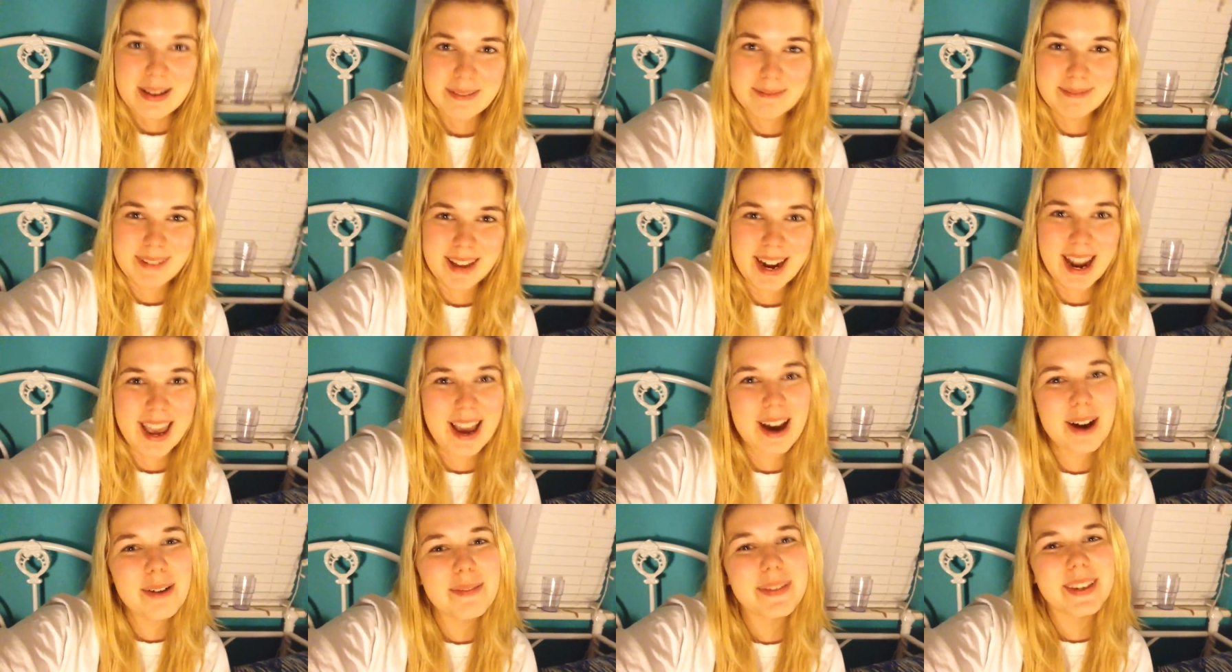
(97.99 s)
but
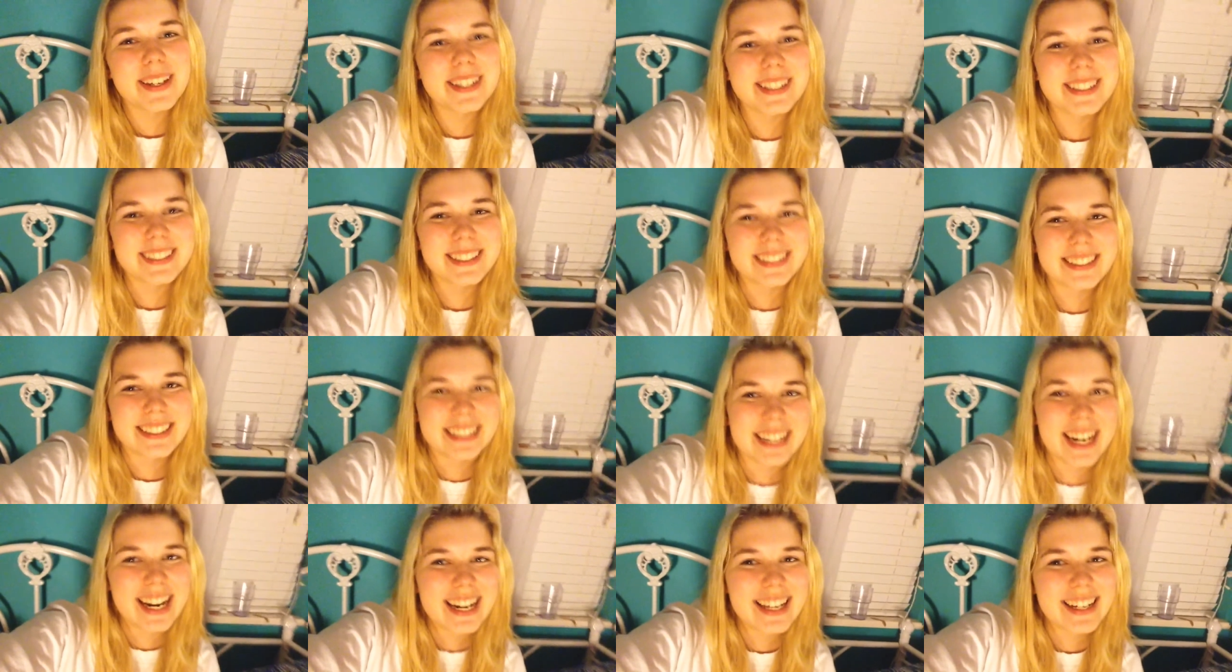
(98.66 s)
I hope you enjoyed
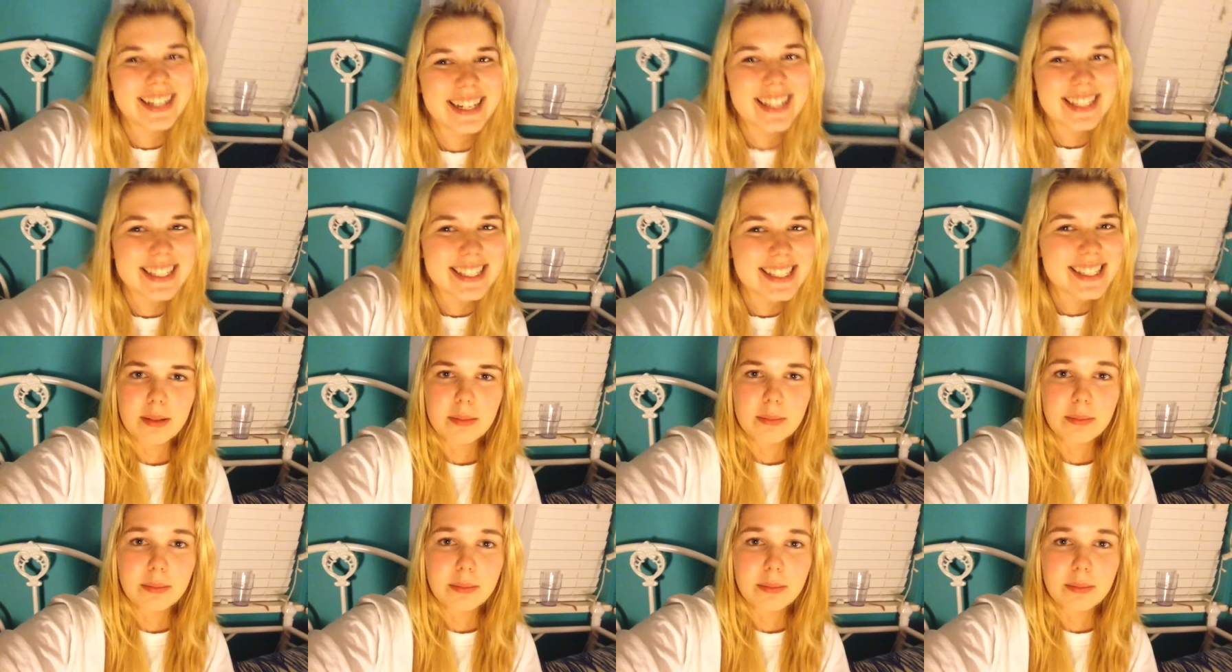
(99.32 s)
it anyways.